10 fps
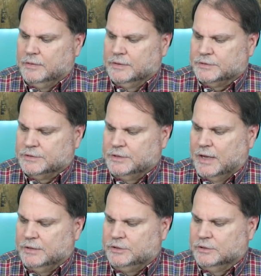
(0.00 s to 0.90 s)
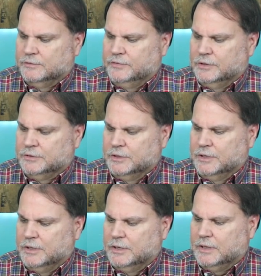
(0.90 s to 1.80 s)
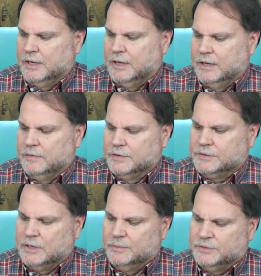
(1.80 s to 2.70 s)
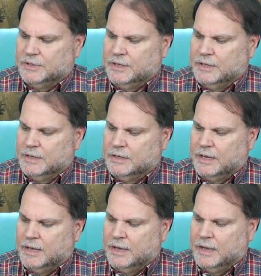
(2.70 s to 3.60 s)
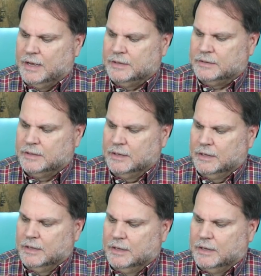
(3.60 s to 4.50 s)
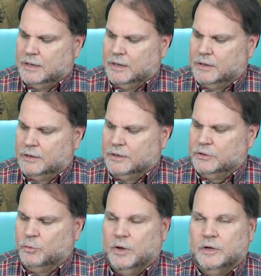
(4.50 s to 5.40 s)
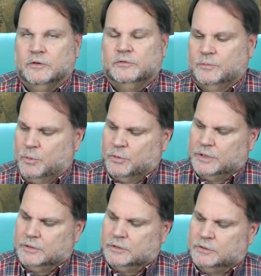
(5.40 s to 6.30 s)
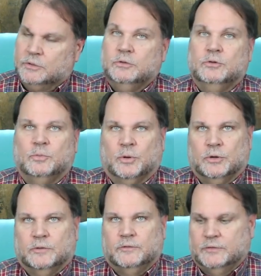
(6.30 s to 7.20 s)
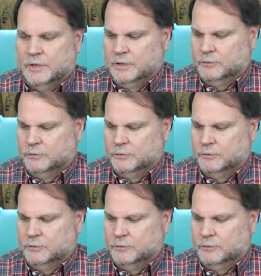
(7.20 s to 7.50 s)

This is non-chill filtered, and this comes in at 112.2 proof.